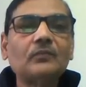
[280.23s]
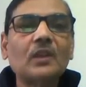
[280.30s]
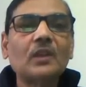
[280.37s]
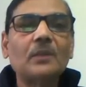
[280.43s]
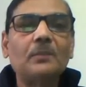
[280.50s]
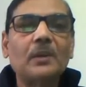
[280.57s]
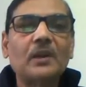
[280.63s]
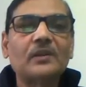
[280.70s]

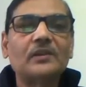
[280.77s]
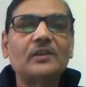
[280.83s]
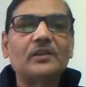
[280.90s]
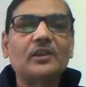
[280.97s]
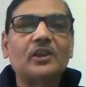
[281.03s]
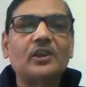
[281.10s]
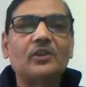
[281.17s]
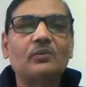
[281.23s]

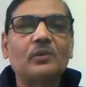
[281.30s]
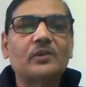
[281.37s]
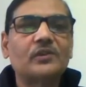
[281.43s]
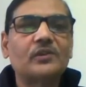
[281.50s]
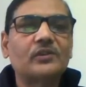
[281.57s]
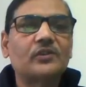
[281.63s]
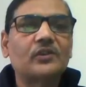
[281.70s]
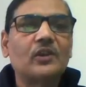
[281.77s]
paracentric
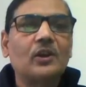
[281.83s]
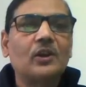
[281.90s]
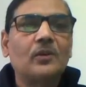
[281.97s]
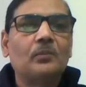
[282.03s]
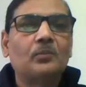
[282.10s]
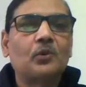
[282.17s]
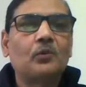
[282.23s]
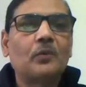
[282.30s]
inversions
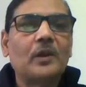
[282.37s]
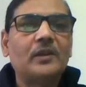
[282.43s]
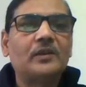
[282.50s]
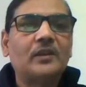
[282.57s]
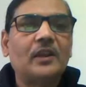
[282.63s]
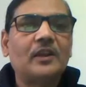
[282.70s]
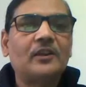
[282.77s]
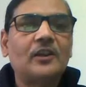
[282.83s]
provide
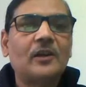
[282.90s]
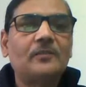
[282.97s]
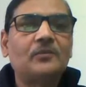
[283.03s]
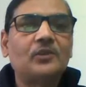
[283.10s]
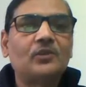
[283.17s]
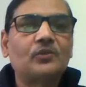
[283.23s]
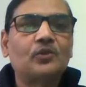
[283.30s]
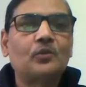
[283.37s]

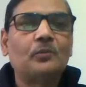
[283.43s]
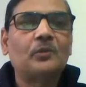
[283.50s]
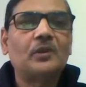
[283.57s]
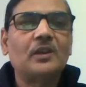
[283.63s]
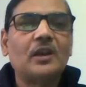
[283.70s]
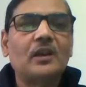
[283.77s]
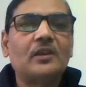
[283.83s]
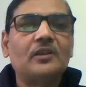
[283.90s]
adaptive
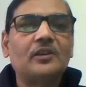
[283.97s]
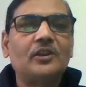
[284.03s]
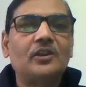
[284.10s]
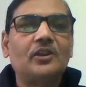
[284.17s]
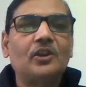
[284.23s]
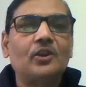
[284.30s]
superiority